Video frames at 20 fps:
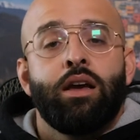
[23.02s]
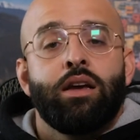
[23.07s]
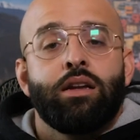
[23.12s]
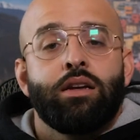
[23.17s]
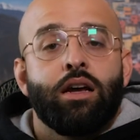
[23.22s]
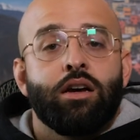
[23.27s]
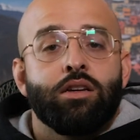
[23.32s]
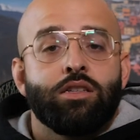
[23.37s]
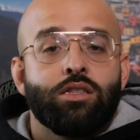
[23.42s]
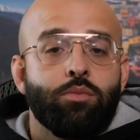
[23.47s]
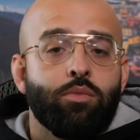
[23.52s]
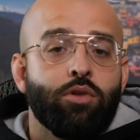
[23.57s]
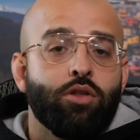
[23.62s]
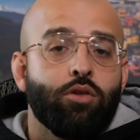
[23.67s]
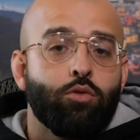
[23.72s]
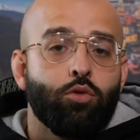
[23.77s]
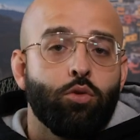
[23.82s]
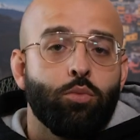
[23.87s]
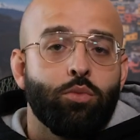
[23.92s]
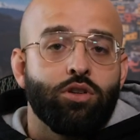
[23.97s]
Now, some of
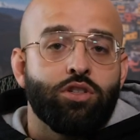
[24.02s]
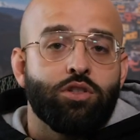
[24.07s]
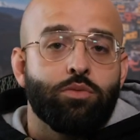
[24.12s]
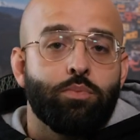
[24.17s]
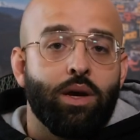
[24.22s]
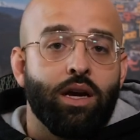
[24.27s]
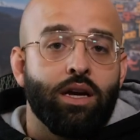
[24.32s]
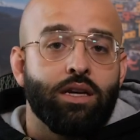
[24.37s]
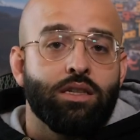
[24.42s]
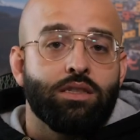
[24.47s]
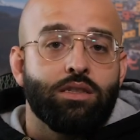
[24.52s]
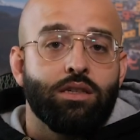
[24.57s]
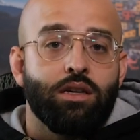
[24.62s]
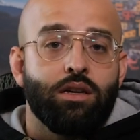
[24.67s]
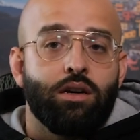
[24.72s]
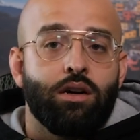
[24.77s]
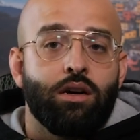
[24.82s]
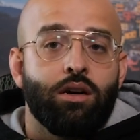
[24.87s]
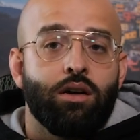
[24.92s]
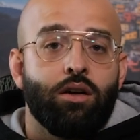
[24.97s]
the rumored specs
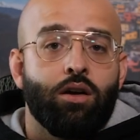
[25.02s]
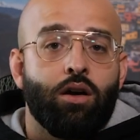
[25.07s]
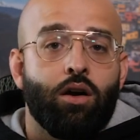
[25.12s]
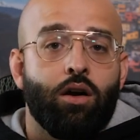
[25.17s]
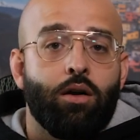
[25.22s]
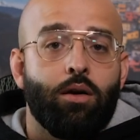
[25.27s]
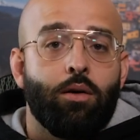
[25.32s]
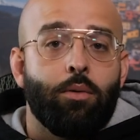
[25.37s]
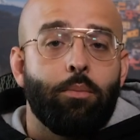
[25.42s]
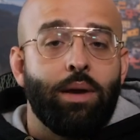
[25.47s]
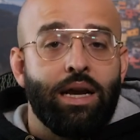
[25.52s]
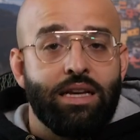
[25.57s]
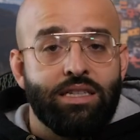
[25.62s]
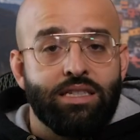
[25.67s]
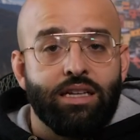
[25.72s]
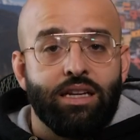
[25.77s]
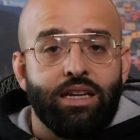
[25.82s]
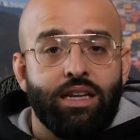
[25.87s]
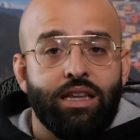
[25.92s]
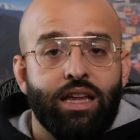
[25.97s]
are
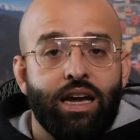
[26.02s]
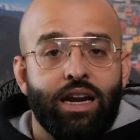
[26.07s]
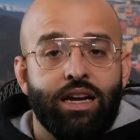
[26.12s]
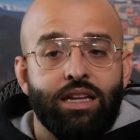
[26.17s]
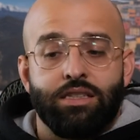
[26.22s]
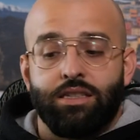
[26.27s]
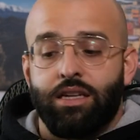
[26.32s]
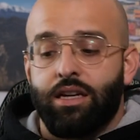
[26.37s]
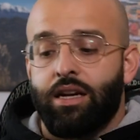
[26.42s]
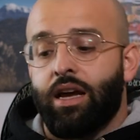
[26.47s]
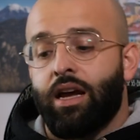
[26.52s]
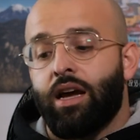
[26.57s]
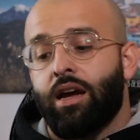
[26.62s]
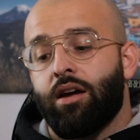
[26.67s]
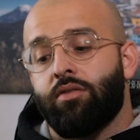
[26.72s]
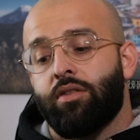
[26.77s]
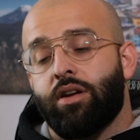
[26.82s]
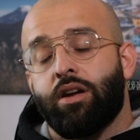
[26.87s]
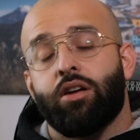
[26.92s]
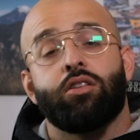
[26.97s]
basically that it's going to
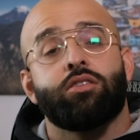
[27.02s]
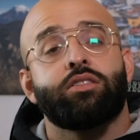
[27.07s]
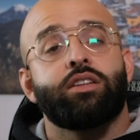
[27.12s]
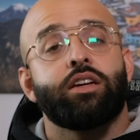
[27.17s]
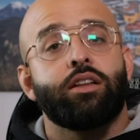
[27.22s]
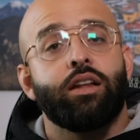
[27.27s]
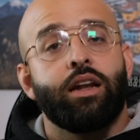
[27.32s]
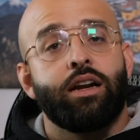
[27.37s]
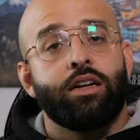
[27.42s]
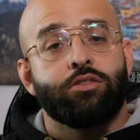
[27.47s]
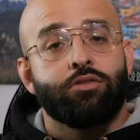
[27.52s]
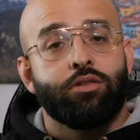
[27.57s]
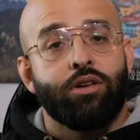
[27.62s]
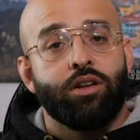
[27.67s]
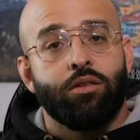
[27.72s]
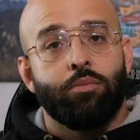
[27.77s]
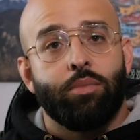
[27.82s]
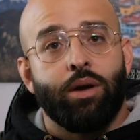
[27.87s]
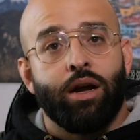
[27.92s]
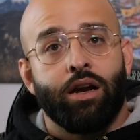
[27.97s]
have an articulating screen
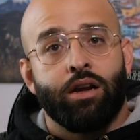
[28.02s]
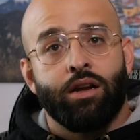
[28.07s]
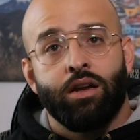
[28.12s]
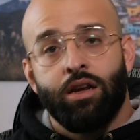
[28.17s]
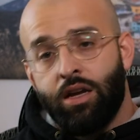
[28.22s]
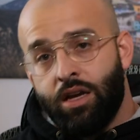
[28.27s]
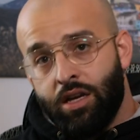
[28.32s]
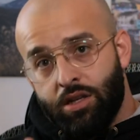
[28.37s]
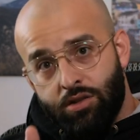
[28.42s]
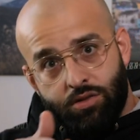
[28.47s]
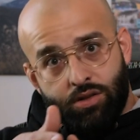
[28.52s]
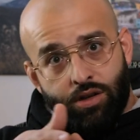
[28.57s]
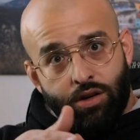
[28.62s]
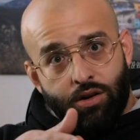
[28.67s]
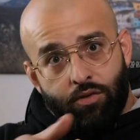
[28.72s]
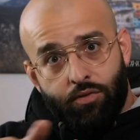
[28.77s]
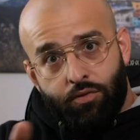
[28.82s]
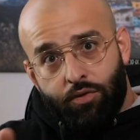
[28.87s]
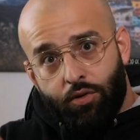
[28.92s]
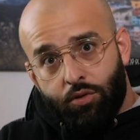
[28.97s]
in the back. So it's going
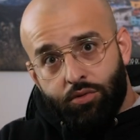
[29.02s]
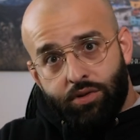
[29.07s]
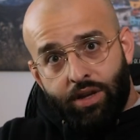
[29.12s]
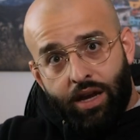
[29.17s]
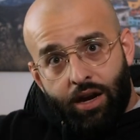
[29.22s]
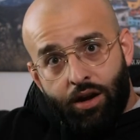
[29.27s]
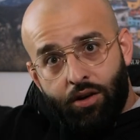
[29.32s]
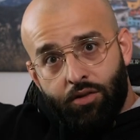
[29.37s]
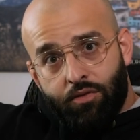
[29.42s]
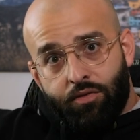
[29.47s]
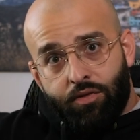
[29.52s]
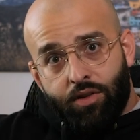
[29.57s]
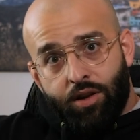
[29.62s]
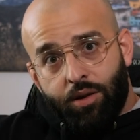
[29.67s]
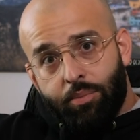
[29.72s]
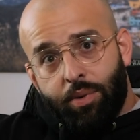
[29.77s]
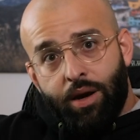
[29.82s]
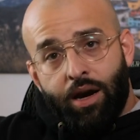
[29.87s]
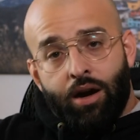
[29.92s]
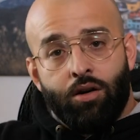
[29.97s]
to fold out,
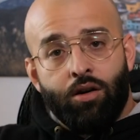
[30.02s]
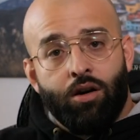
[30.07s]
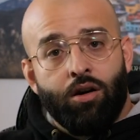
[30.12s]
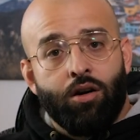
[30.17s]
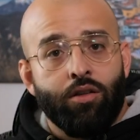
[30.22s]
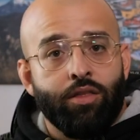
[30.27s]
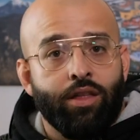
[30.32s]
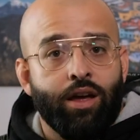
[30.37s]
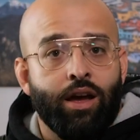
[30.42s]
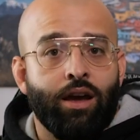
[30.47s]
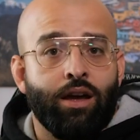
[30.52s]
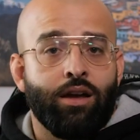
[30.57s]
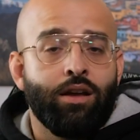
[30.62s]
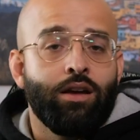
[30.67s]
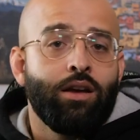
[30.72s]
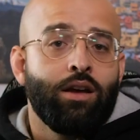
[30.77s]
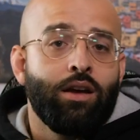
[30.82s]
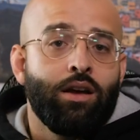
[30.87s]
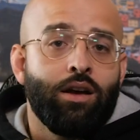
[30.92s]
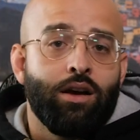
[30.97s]
flip out, all that.
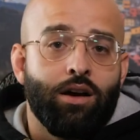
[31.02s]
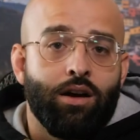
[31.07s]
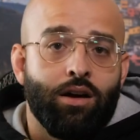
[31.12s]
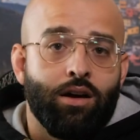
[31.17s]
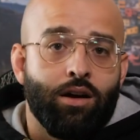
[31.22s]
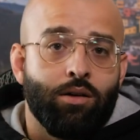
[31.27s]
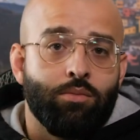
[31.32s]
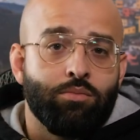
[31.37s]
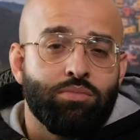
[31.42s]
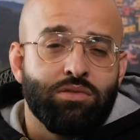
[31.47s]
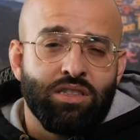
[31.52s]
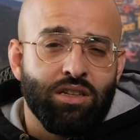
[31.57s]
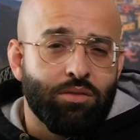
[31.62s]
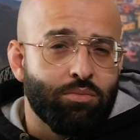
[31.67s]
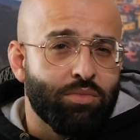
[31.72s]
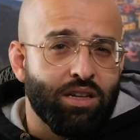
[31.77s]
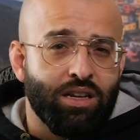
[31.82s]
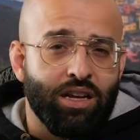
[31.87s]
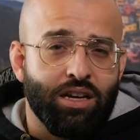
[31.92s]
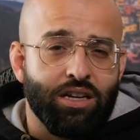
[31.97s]

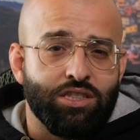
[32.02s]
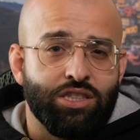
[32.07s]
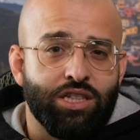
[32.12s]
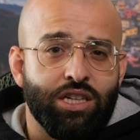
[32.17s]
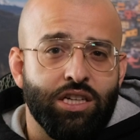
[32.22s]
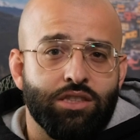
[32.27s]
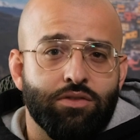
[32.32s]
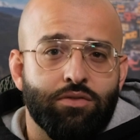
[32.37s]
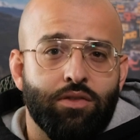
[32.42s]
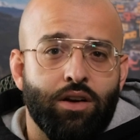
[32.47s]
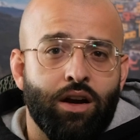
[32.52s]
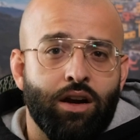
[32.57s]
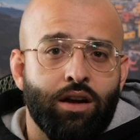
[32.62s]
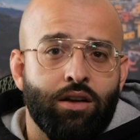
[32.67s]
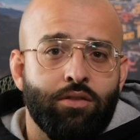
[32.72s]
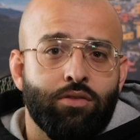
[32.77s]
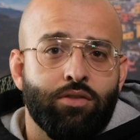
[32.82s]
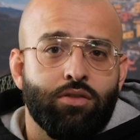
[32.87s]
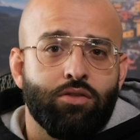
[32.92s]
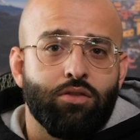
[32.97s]
Something like a
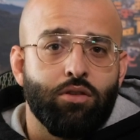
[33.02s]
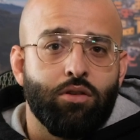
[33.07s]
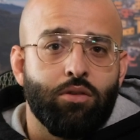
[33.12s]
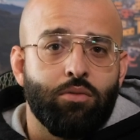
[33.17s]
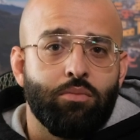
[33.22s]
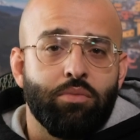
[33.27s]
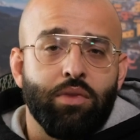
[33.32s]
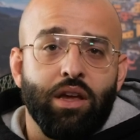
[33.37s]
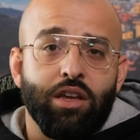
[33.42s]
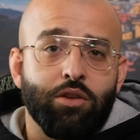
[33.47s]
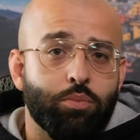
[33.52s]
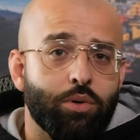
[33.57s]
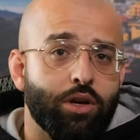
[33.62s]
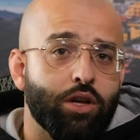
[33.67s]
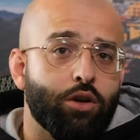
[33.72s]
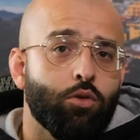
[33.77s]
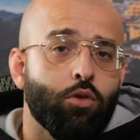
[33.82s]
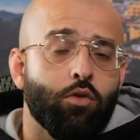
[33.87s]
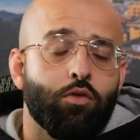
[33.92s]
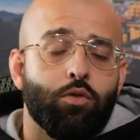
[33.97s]
GH5. So that's pretty
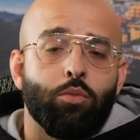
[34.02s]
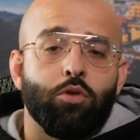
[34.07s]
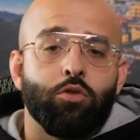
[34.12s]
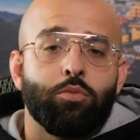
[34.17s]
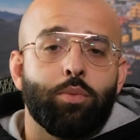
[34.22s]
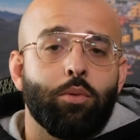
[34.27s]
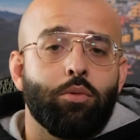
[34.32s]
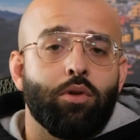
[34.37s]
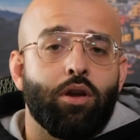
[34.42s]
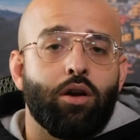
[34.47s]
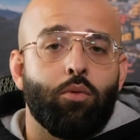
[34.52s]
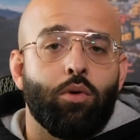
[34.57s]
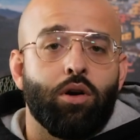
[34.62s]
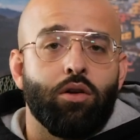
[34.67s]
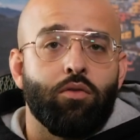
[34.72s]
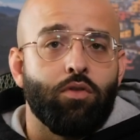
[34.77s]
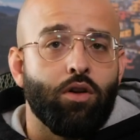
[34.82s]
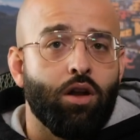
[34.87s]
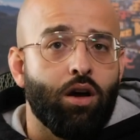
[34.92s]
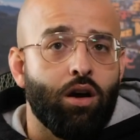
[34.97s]
cool for most people that
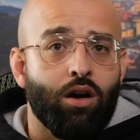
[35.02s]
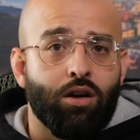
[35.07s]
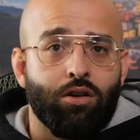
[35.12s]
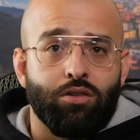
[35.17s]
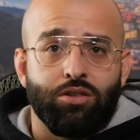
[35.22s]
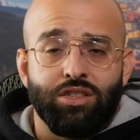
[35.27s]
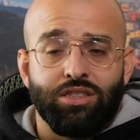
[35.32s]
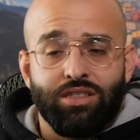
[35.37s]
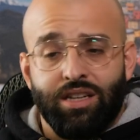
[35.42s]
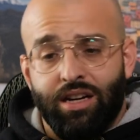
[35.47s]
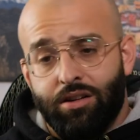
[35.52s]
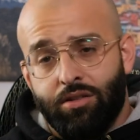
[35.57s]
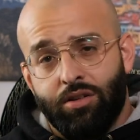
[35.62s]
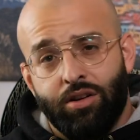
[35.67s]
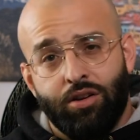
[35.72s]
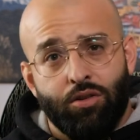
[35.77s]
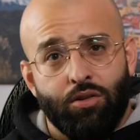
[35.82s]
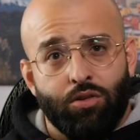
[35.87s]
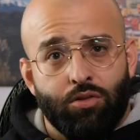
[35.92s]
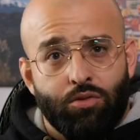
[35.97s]
want to vlog or just get
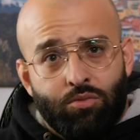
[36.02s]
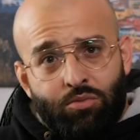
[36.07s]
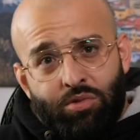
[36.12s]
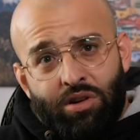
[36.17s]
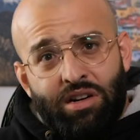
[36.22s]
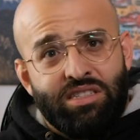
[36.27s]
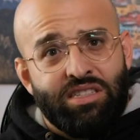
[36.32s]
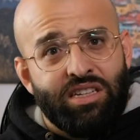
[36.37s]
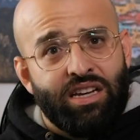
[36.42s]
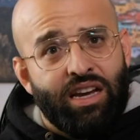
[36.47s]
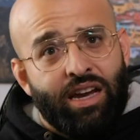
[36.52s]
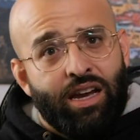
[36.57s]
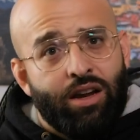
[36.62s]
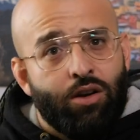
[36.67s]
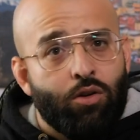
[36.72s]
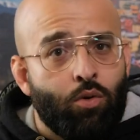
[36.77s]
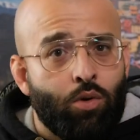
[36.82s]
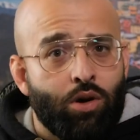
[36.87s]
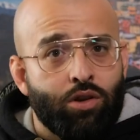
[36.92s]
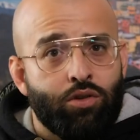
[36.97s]
a crazy
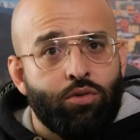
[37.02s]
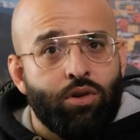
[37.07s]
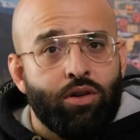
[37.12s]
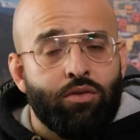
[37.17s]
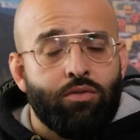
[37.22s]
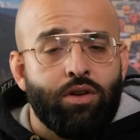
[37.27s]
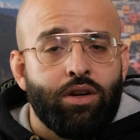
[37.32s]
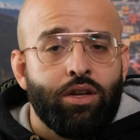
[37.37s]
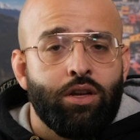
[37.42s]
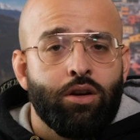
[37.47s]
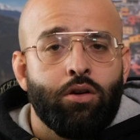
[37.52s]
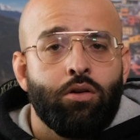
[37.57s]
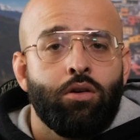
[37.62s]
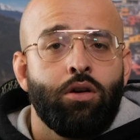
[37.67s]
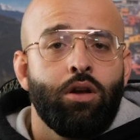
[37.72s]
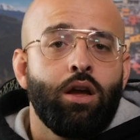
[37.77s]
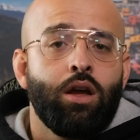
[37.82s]
angle while doing video.